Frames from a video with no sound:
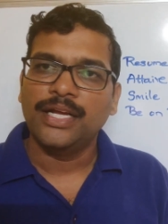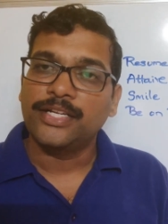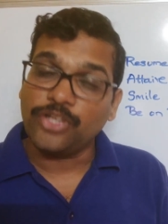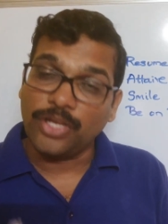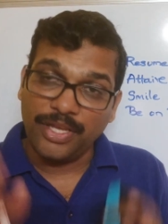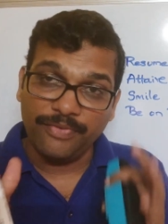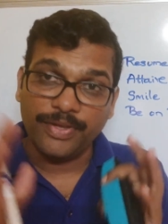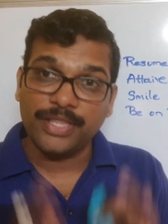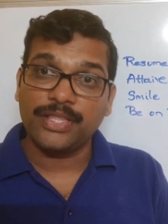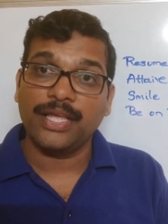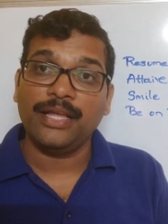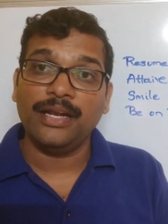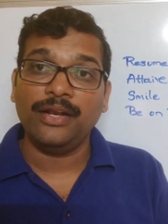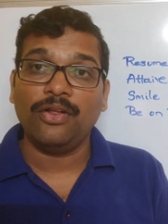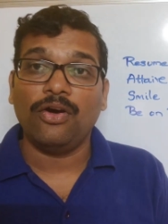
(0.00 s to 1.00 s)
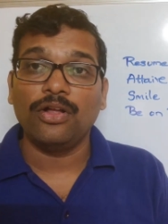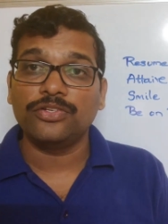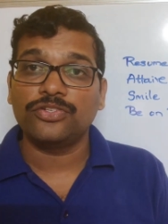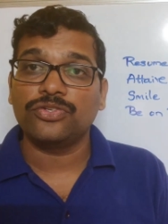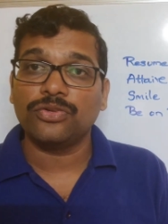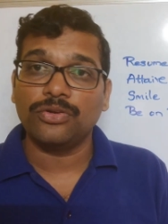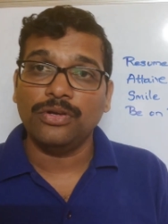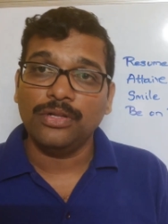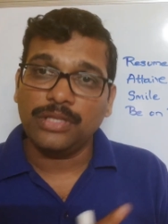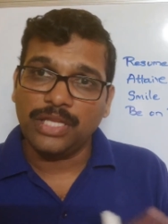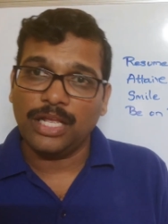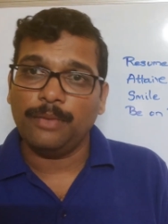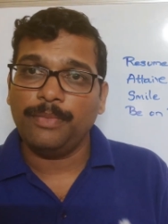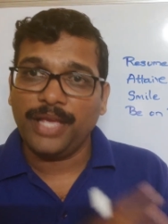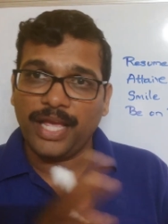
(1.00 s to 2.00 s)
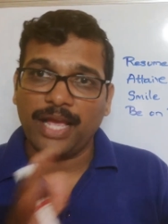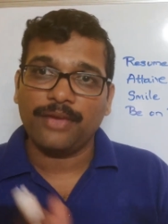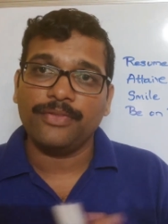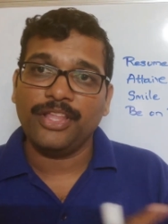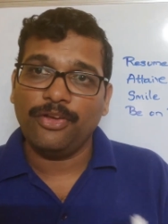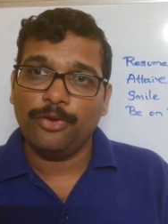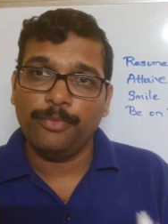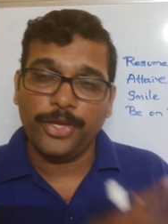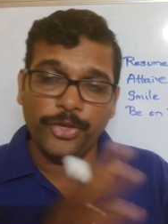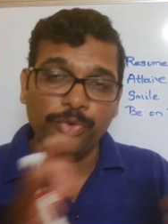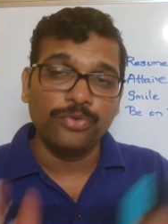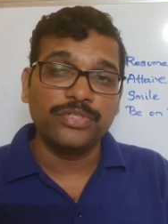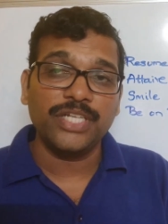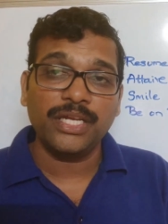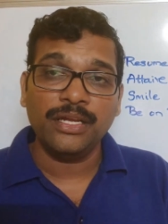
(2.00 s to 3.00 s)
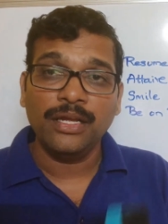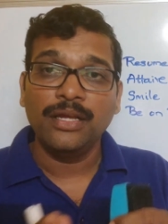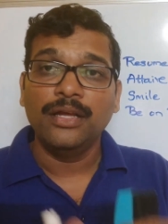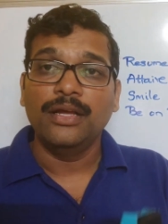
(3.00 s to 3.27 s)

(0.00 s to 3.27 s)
So even then also they will be using